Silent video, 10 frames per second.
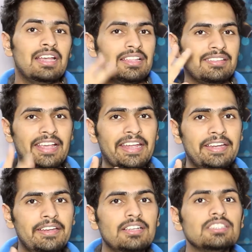
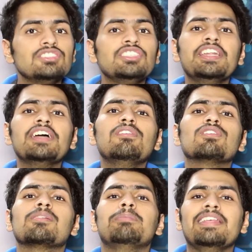Second, Srinagar
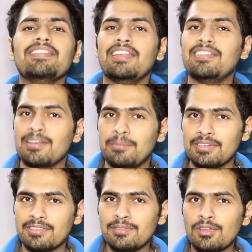was a bliss in
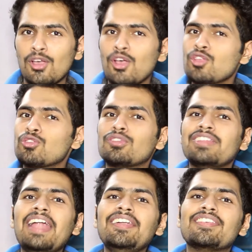summers, so
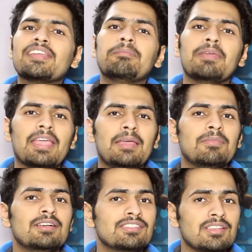that region became
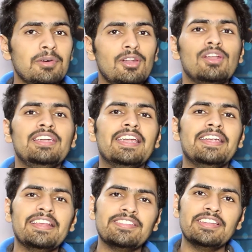a summer holiday
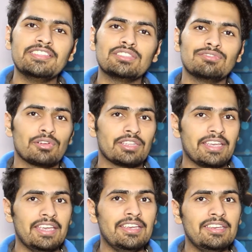destination for the
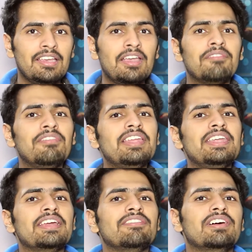king where he
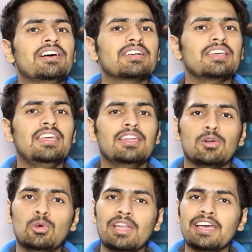can work in a
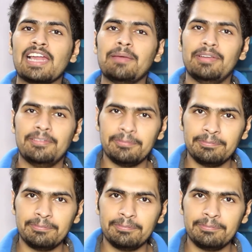cooler climate.